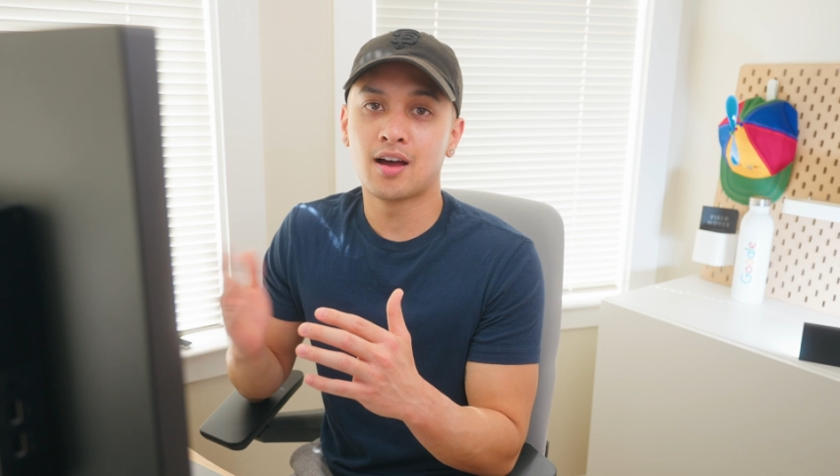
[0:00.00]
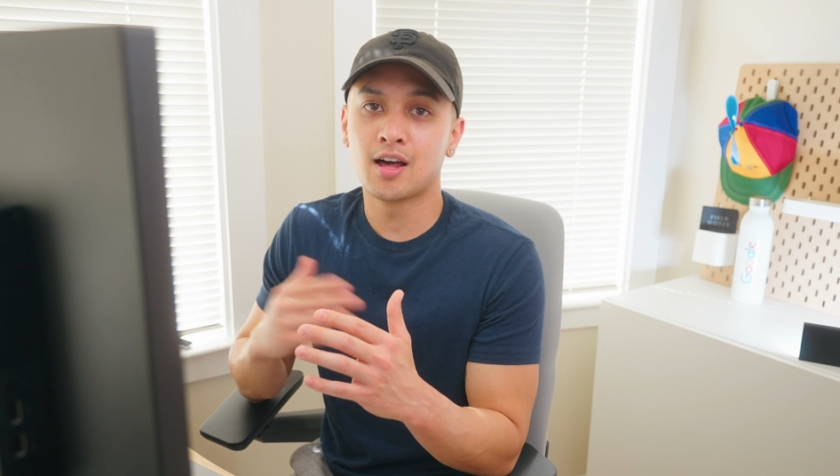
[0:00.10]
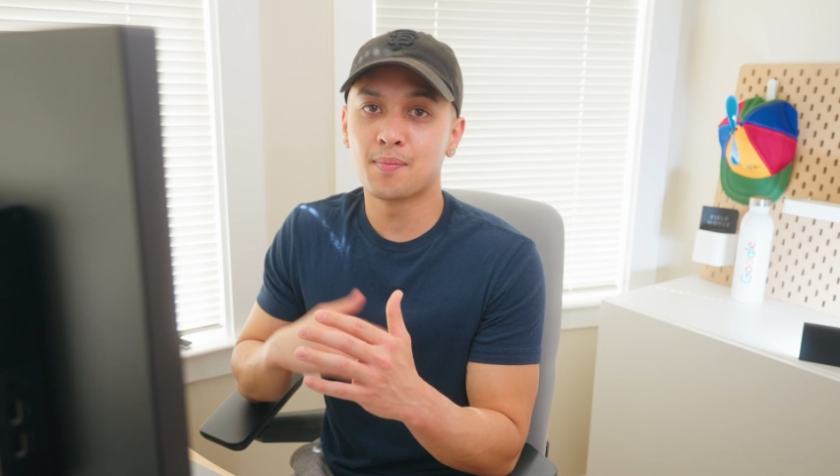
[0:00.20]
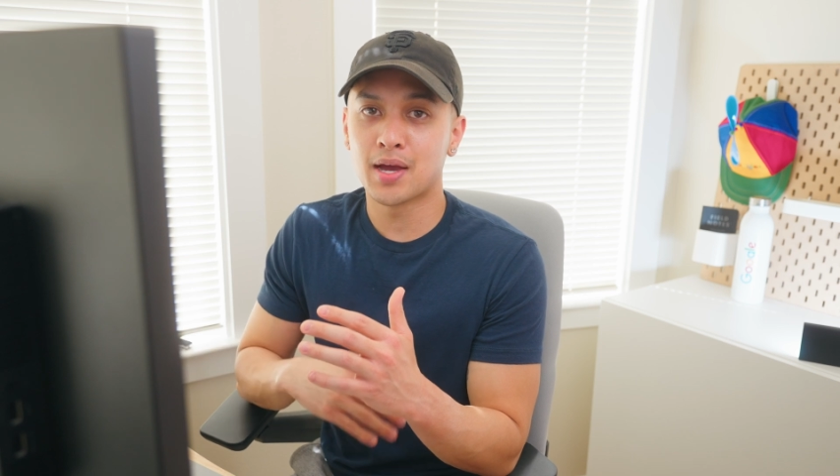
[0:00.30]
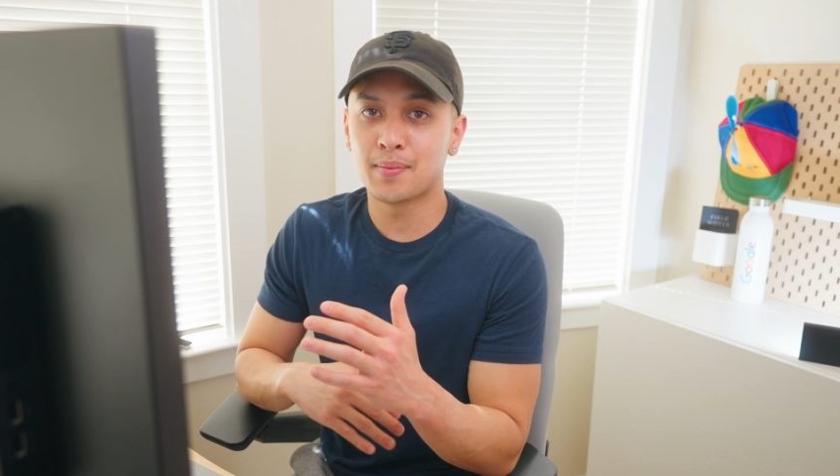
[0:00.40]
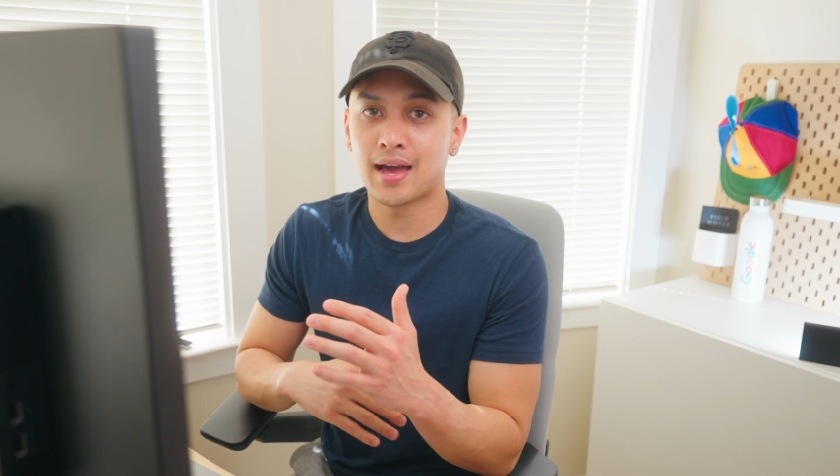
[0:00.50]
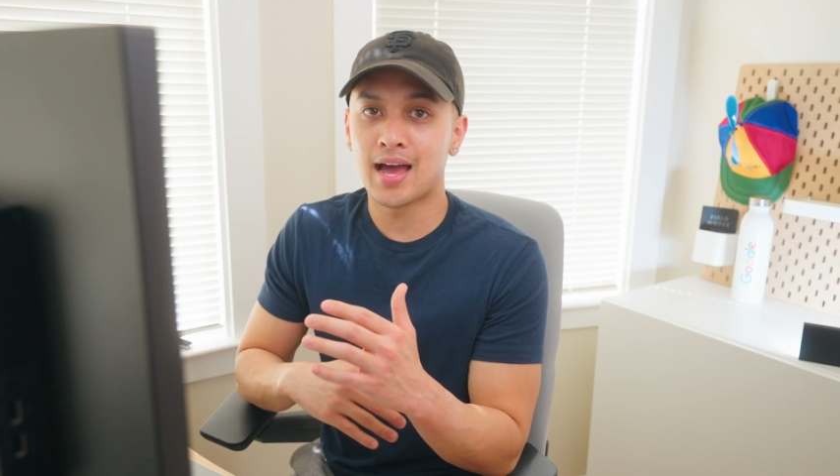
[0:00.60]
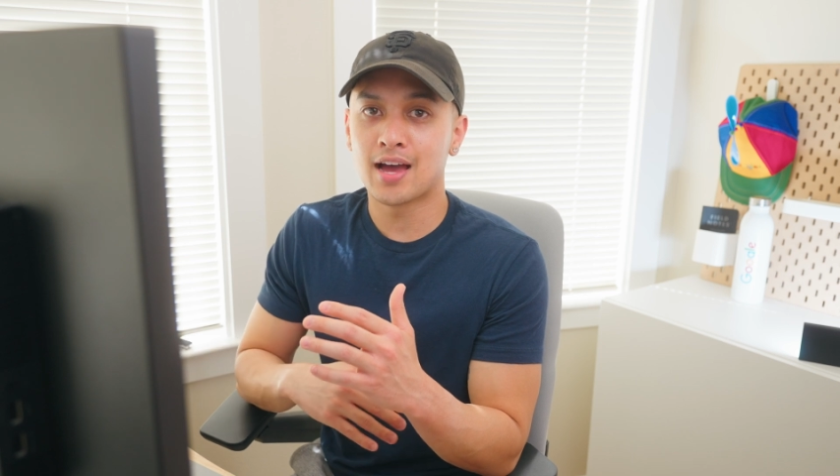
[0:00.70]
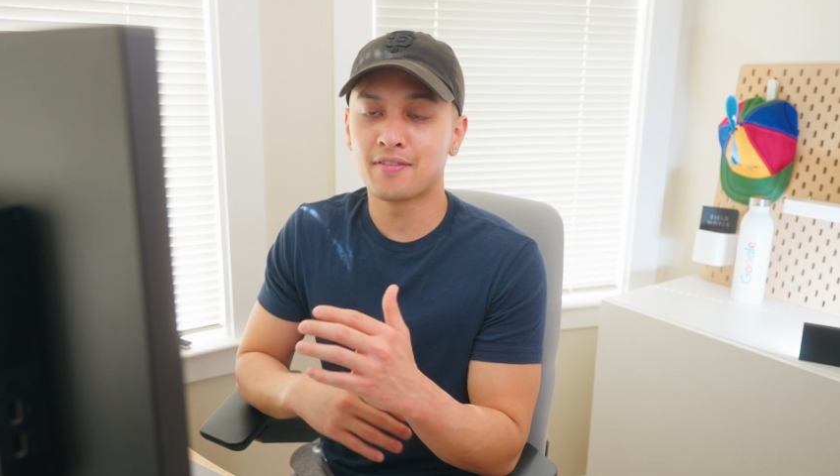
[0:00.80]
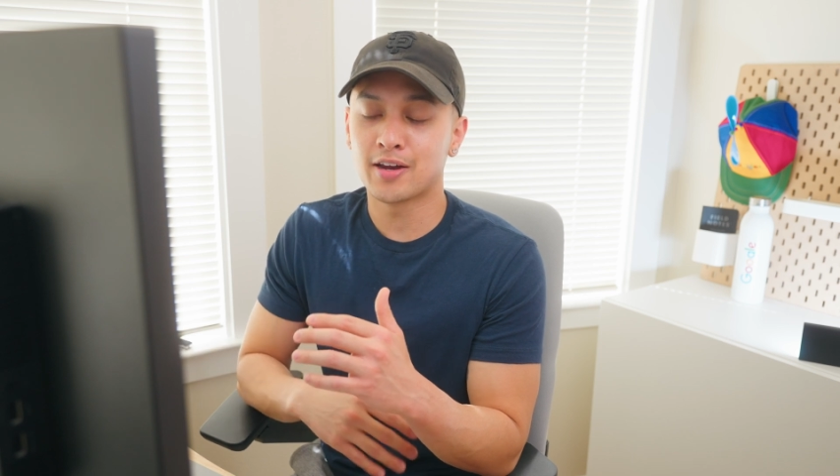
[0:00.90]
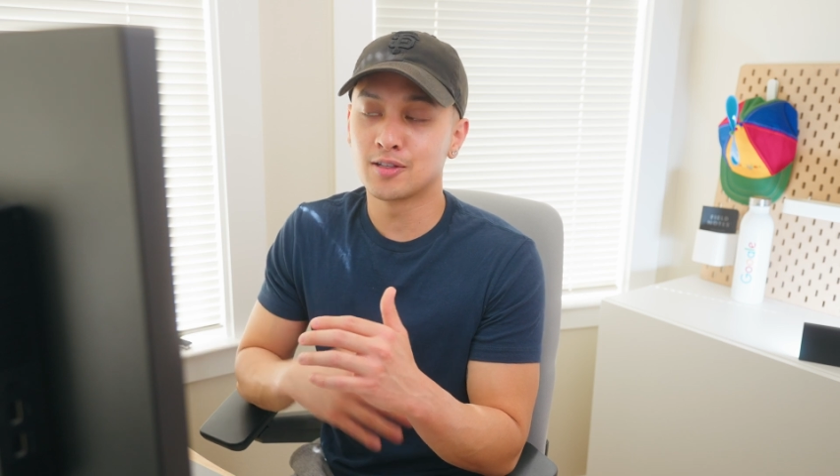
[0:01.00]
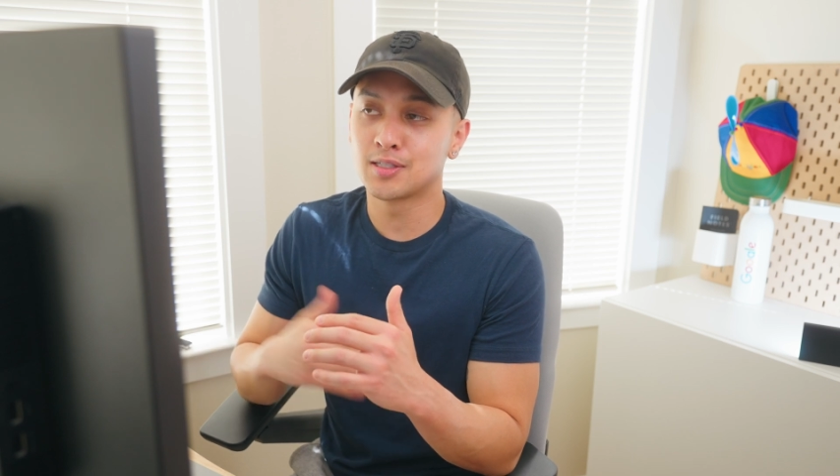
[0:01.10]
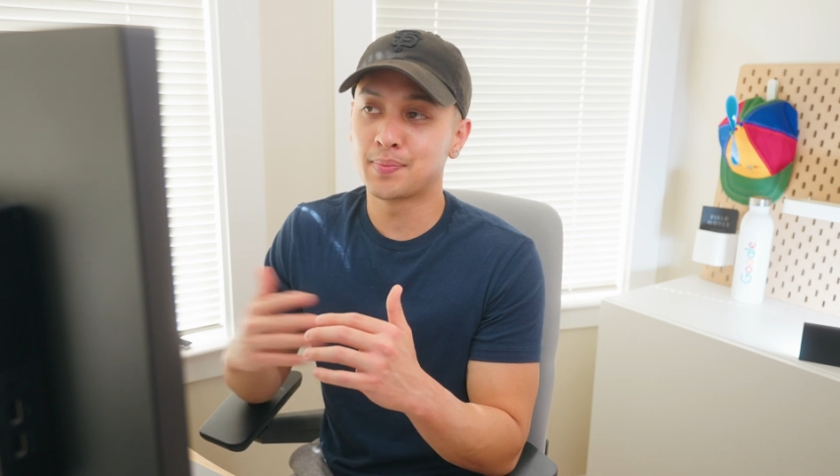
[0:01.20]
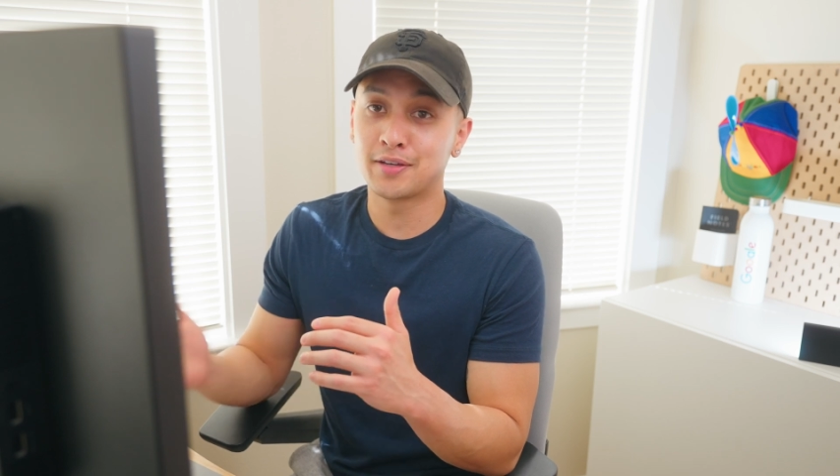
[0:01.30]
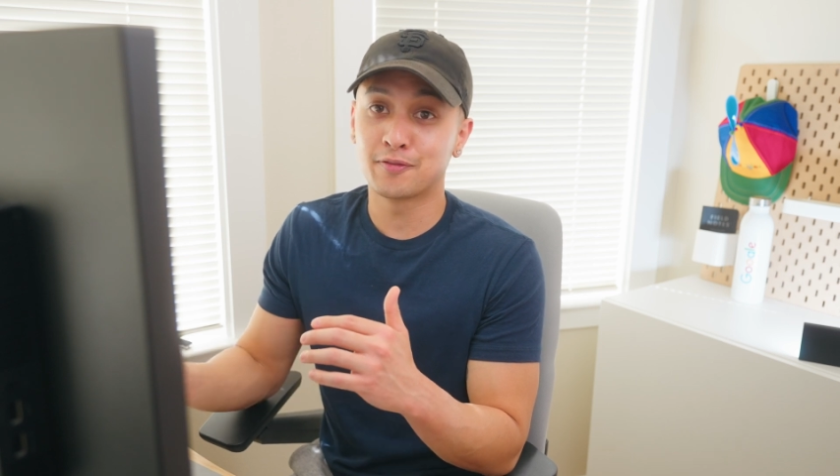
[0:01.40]
on my behalf. I don't
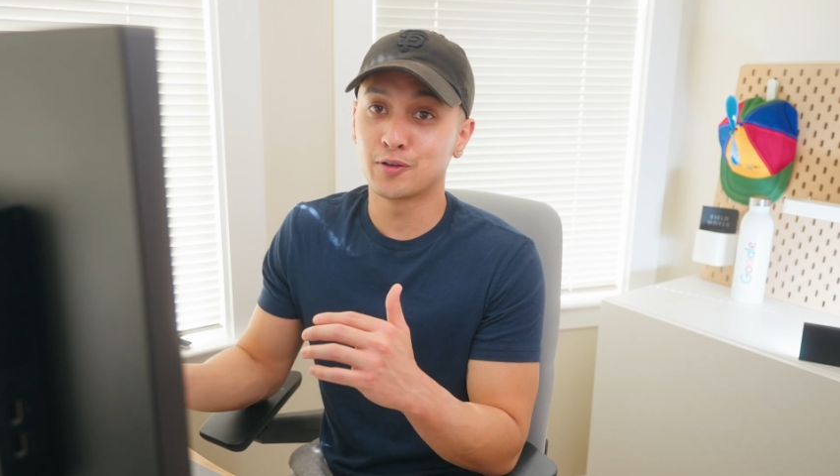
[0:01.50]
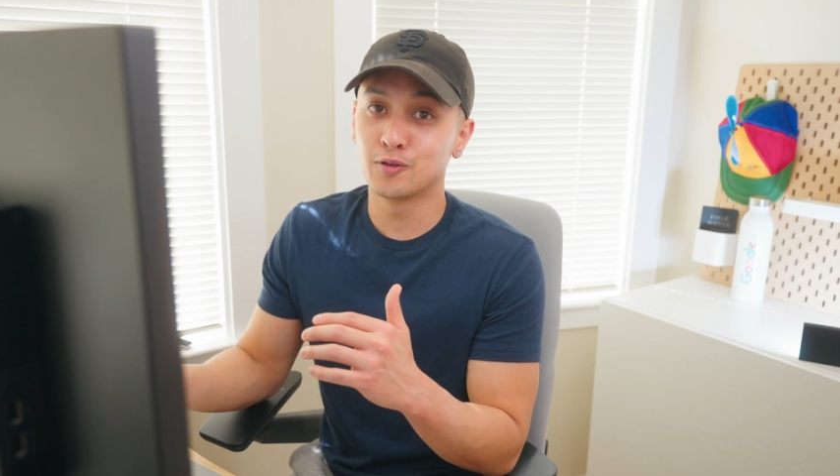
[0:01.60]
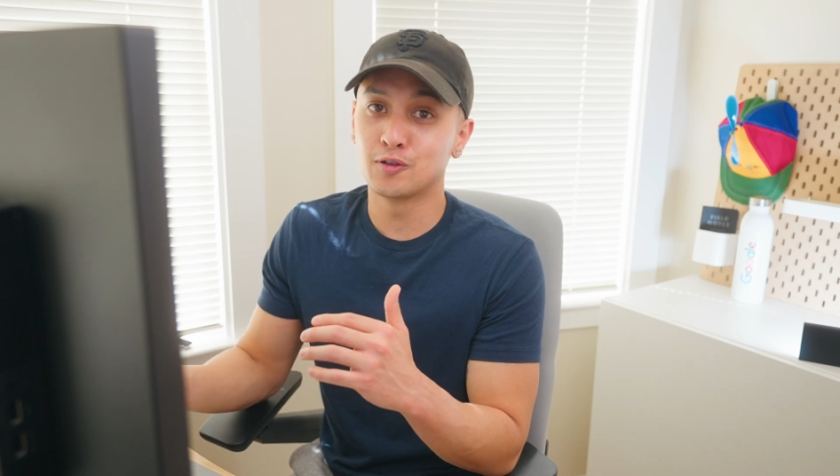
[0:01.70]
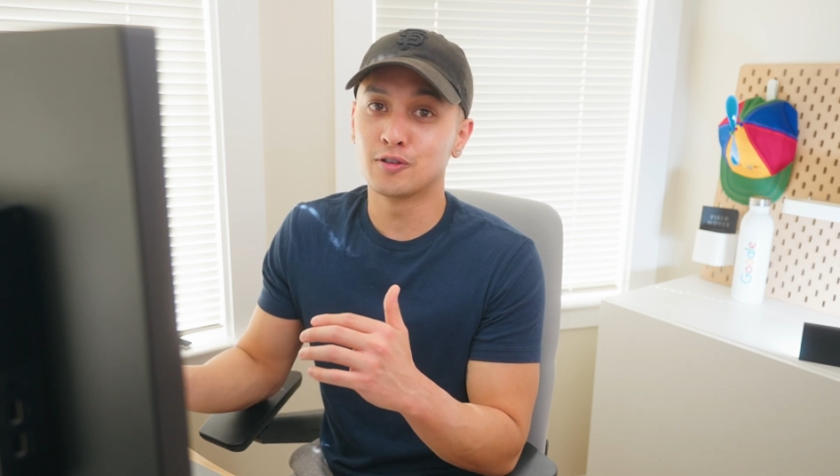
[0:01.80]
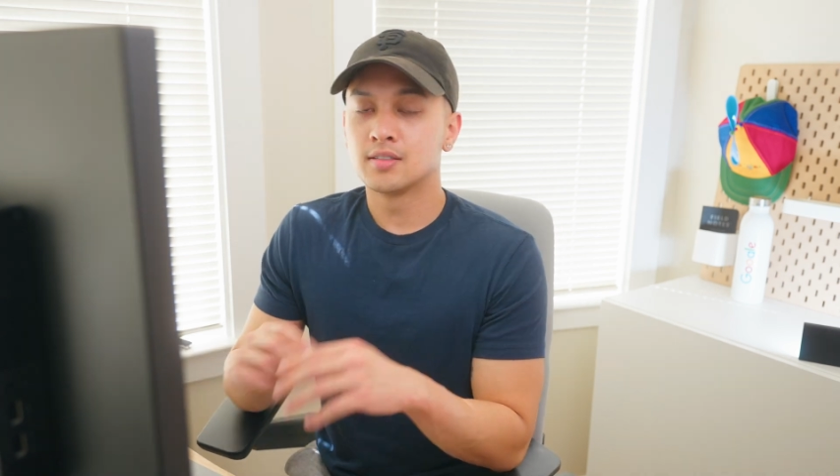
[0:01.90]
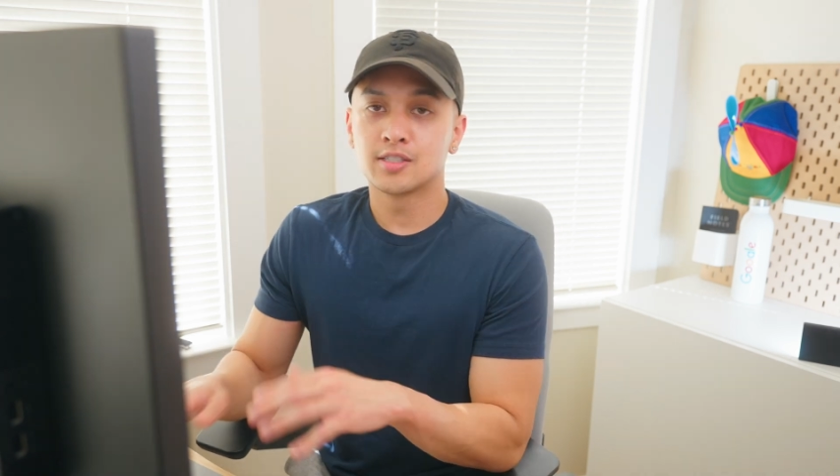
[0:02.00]
speak for Google.